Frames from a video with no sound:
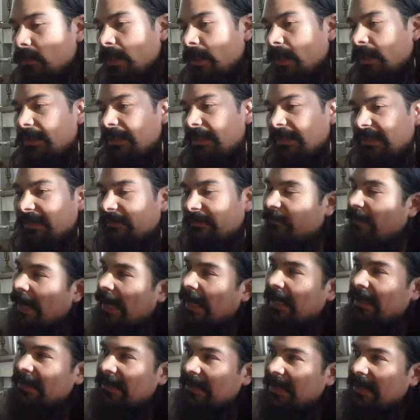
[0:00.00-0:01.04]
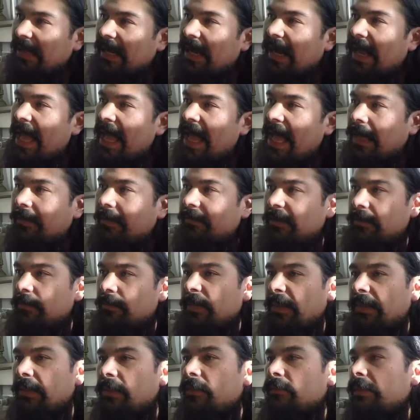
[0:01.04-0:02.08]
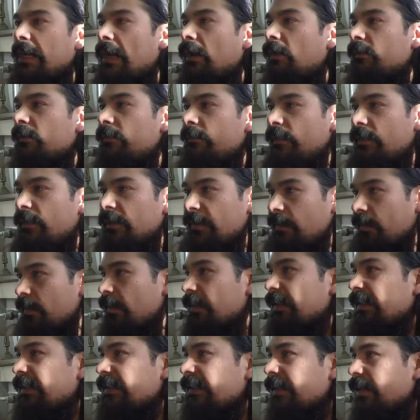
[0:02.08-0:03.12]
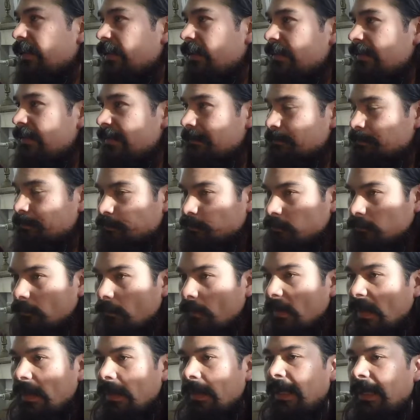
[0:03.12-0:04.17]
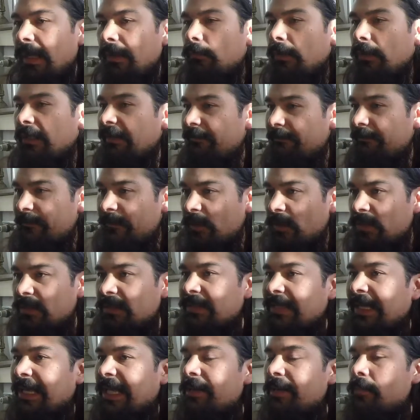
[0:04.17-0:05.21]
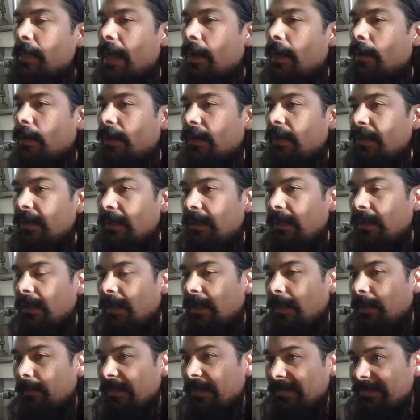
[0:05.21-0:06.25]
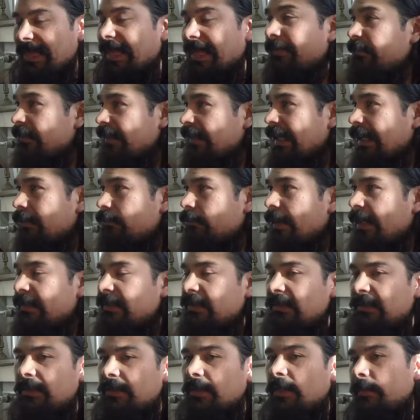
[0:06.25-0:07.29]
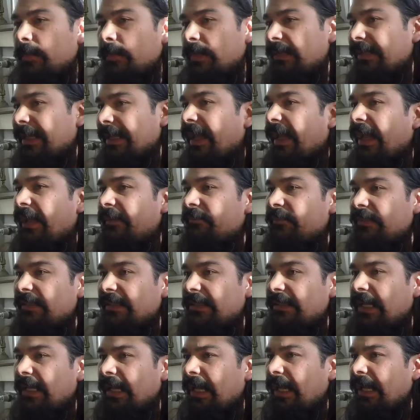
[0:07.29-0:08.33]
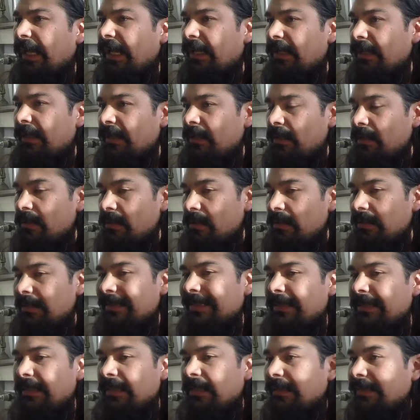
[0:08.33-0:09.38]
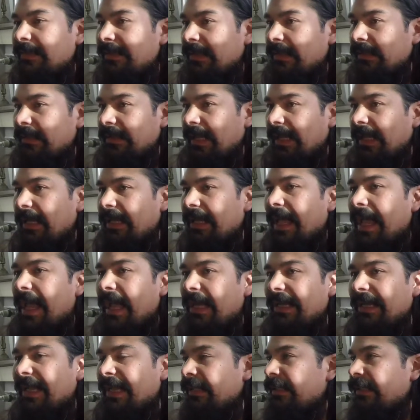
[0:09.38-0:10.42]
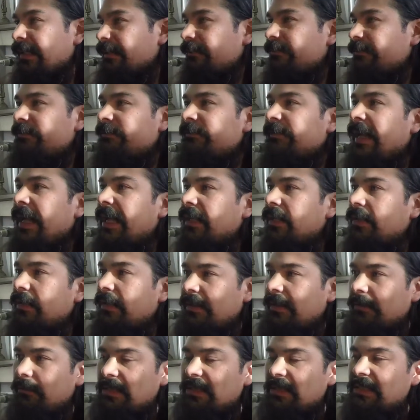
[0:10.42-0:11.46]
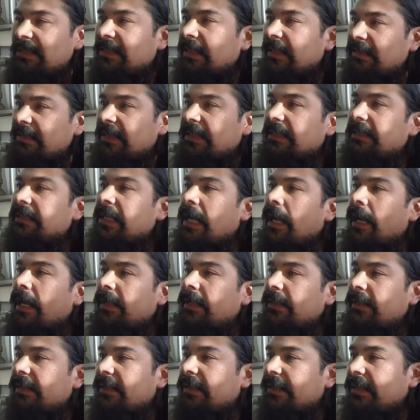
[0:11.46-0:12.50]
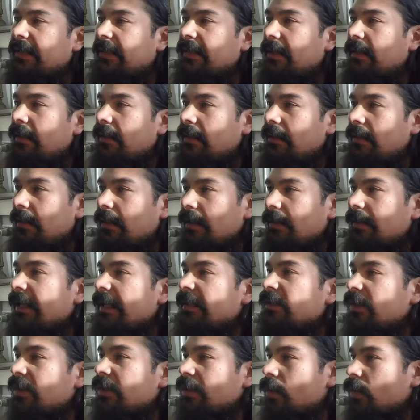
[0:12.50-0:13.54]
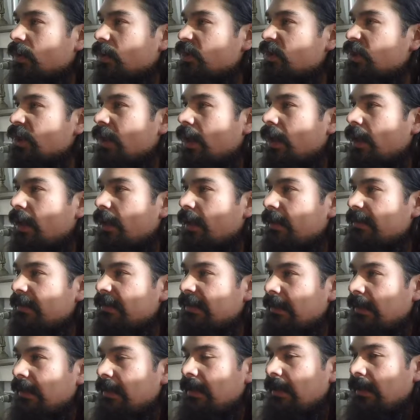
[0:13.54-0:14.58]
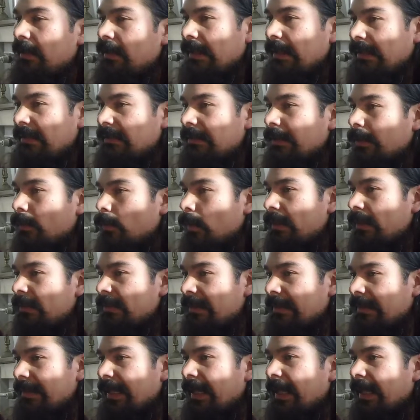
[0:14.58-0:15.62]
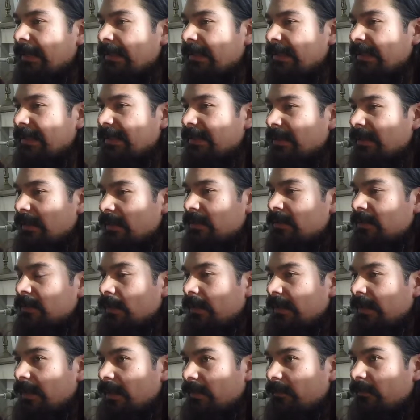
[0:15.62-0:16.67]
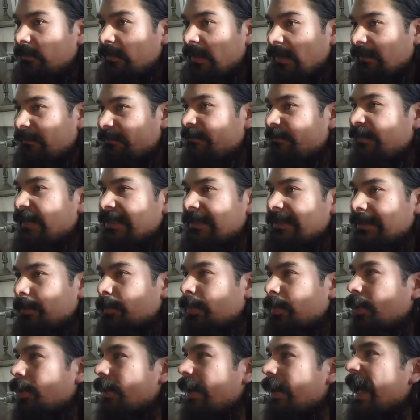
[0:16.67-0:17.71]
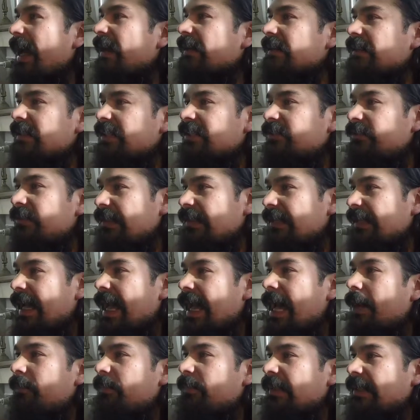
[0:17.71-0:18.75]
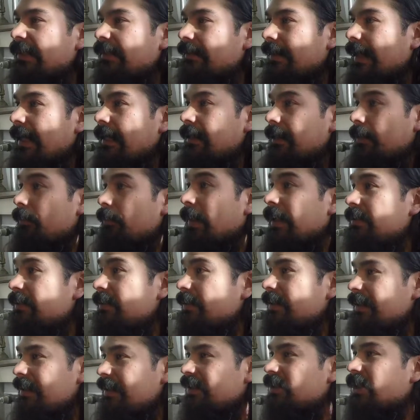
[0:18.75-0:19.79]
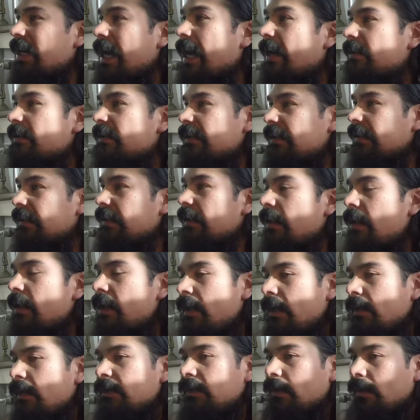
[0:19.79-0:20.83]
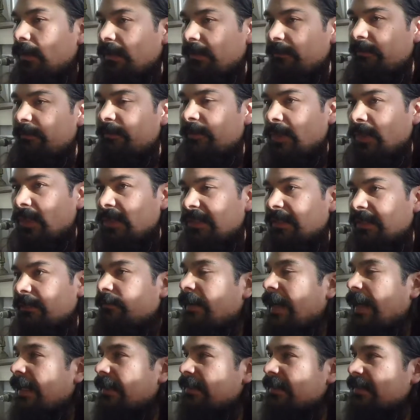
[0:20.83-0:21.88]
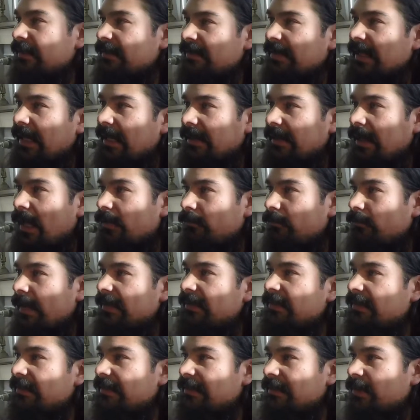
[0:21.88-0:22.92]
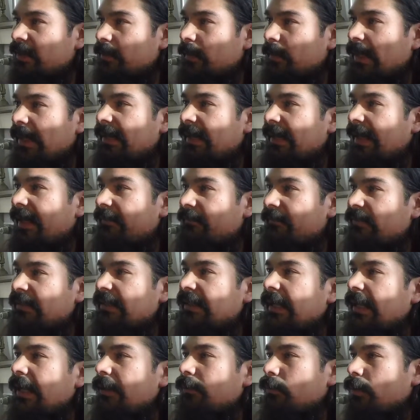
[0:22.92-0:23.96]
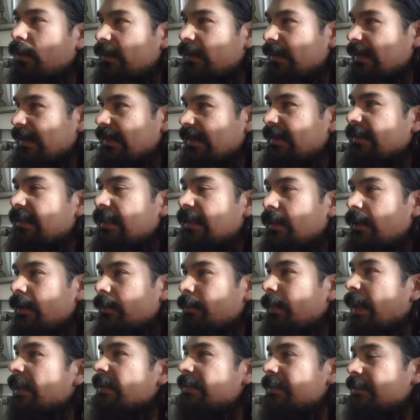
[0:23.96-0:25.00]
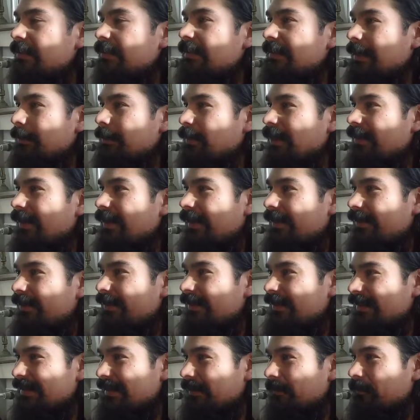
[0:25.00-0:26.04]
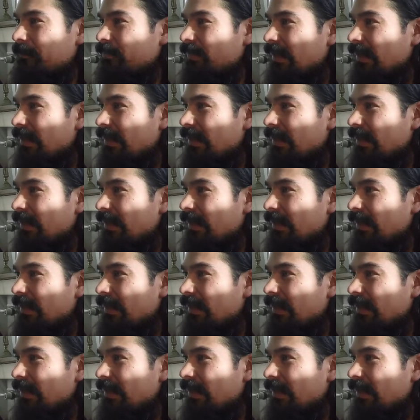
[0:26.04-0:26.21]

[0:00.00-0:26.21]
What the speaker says: Where the device that I have, it's been around for 30 years. And when it first came out, it's FDA registered, but the FDA didn't think that it had any effect because it was such a tiny electrical charge that there wasn't any sort of visible activity happening like a muscle contraction. So the first devices that got registered by the FDA were these muscle stimulators.